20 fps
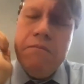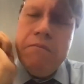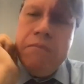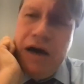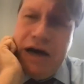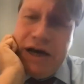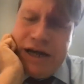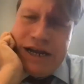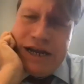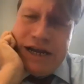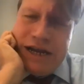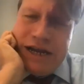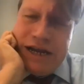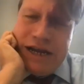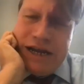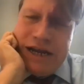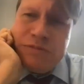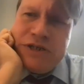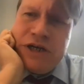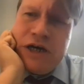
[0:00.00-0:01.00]
But at
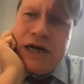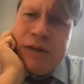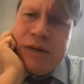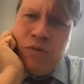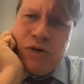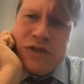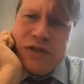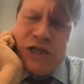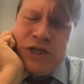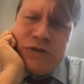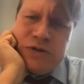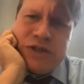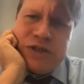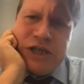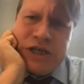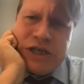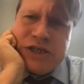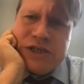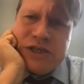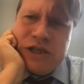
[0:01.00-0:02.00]
the same time, what's
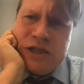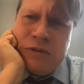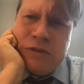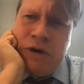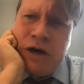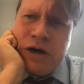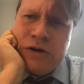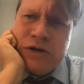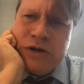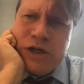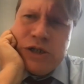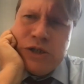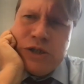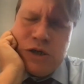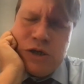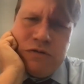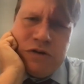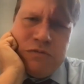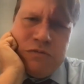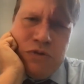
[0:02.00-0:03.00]
interesting is that the modern
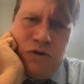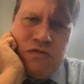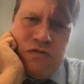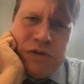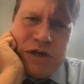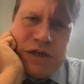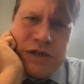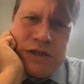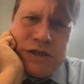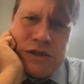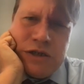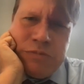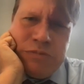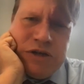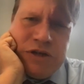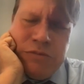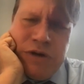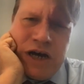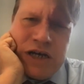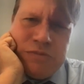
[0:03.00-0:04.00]
conservative movement,
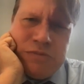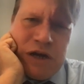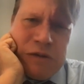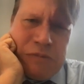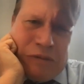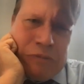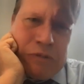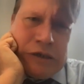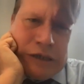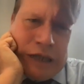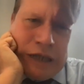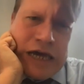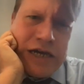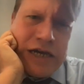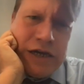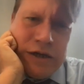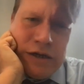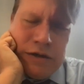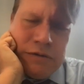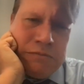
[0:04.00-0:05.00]
epitomized by people
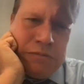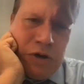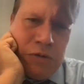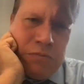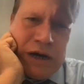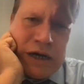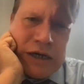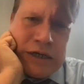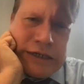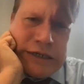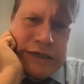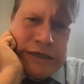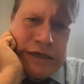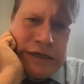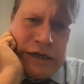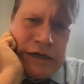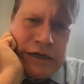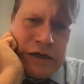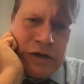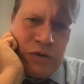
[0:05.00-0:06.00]
like Bill
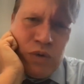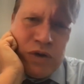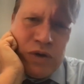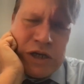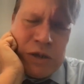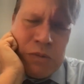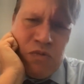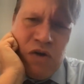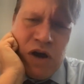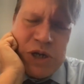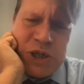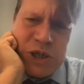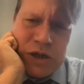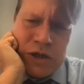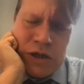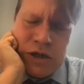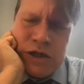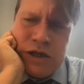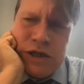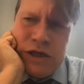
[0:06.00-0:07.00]
Buckley and William
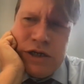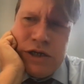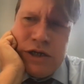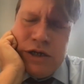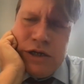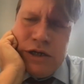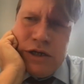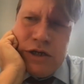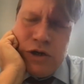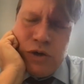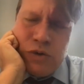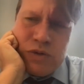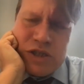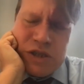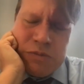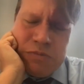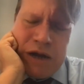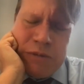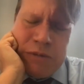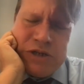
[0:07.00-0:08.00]
Rusher, who
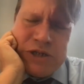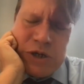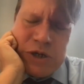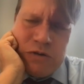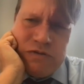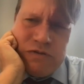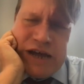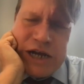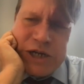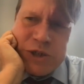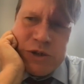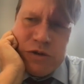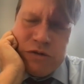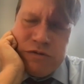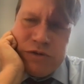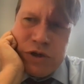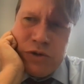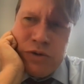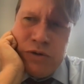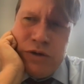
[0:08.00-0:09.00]
was the publisher of
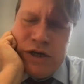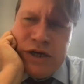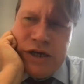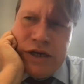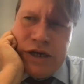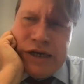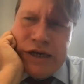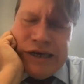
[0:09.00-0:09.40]
National Review,